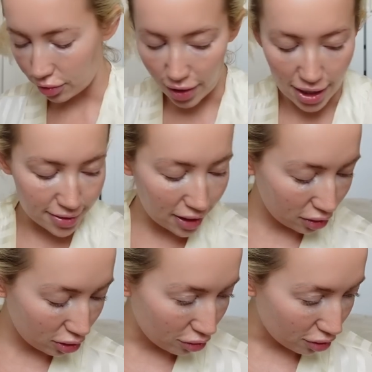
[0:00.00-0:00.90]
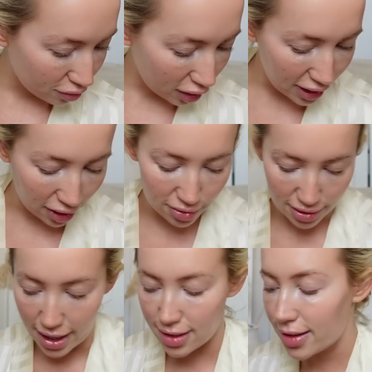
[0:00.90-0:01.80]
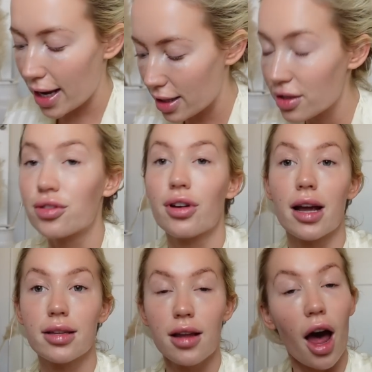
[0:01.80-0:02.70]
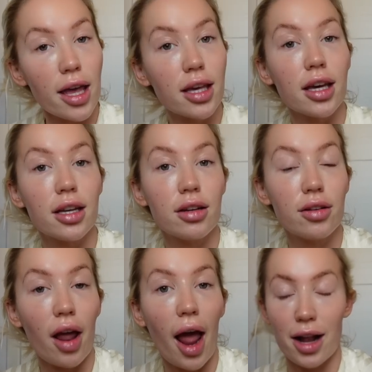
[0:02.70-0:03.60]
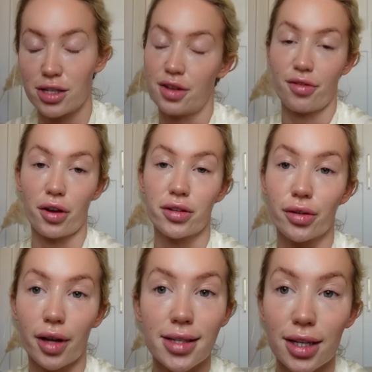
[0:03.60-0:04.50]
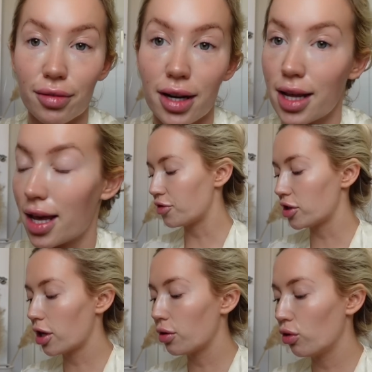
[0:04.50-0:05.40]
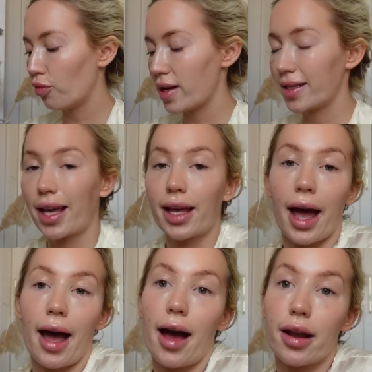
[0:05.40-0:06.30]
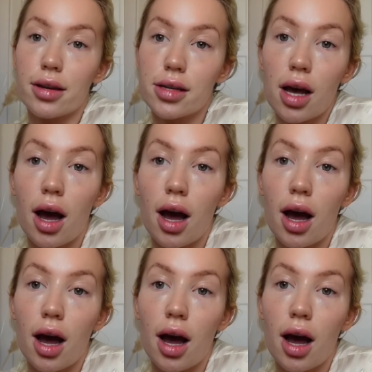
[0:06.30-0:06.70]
Right, Saint and Connor are finally downstairs. Saint is dressed. I can actually focus on getting ready. I've just done all of my skincare and